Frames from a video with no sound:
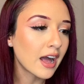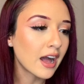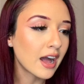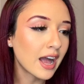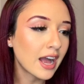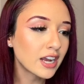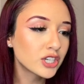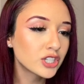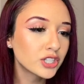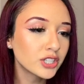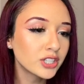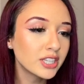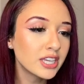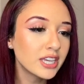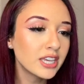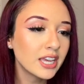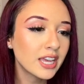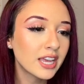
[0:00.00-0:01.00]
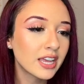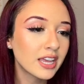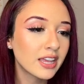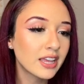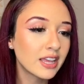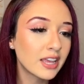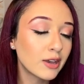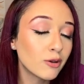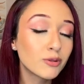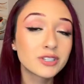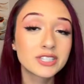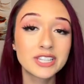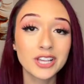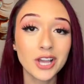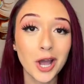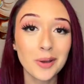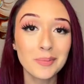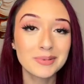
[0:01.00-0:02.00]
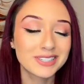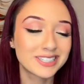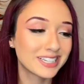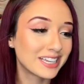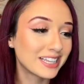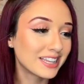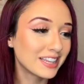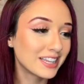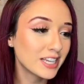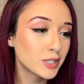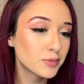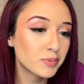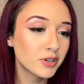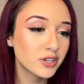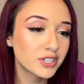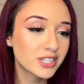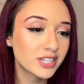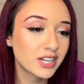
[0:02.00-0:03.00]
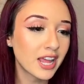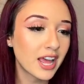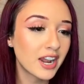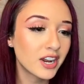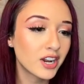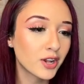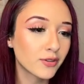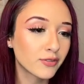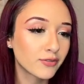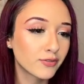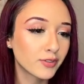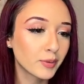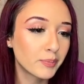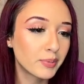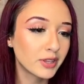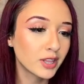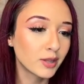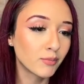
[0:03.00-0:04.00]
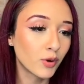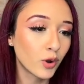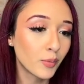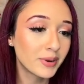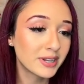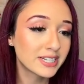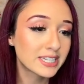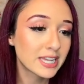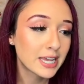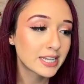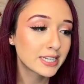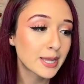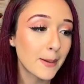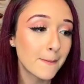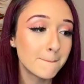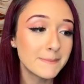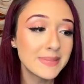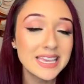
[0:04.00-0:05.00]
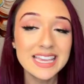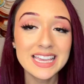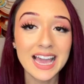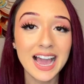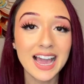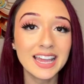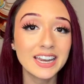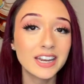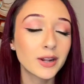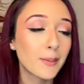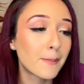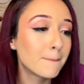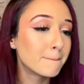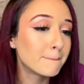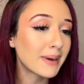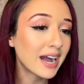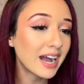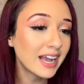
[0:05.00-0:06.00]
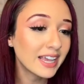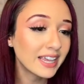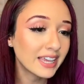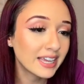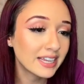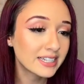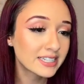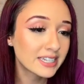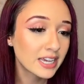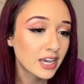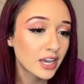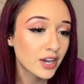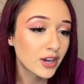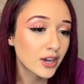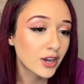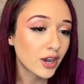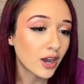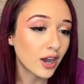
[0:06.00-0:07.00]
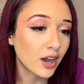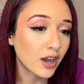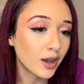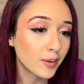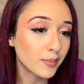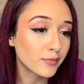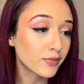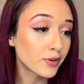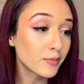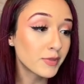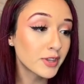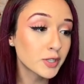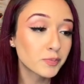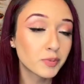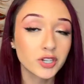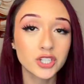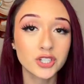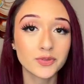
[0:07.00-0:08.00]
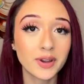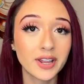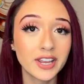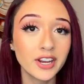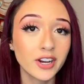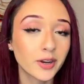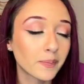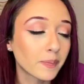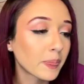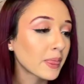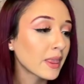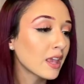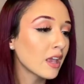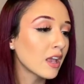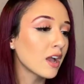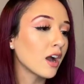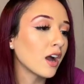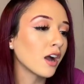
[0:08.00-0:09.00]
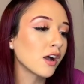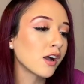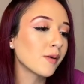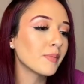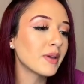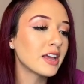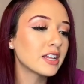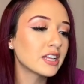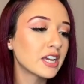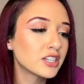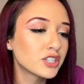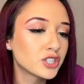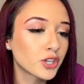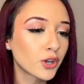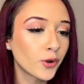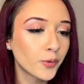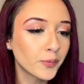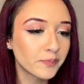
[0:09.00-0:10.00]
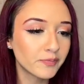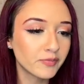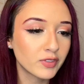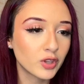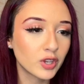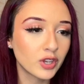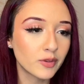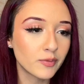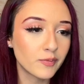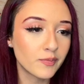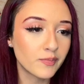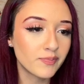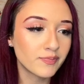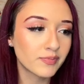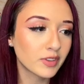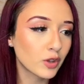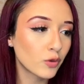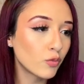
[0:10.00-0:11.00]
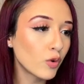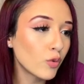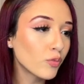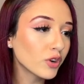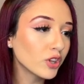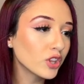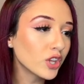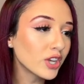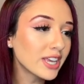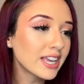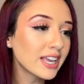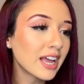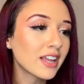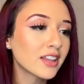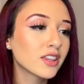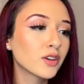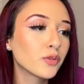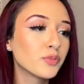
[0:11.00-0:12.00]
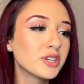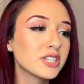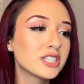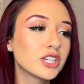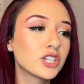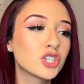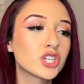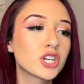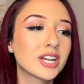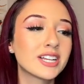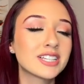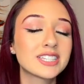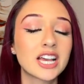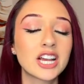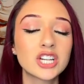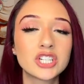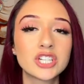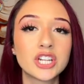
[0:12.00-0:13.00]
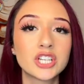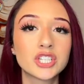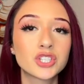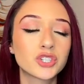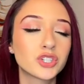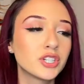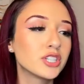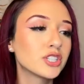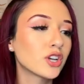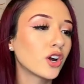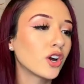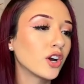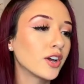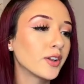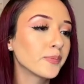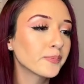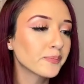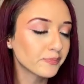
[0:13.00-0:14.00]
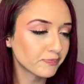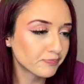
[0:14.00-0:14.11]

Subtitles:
Actually, it was the opposite. This person ended up flipping the moment to me. I ended up buying it from this person right here. And so when we're looking at the recent transaction histories on